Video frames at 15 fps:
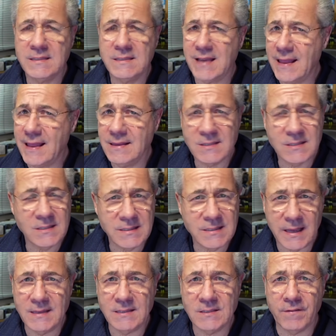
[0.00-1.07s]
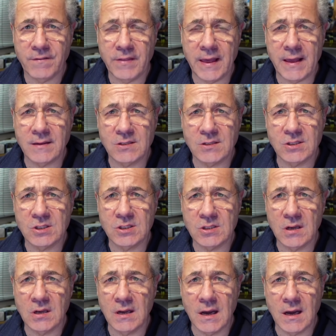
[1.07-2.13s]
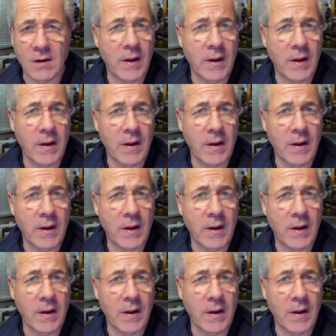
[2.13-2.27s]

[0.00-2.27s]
tens and tens of thousands uh,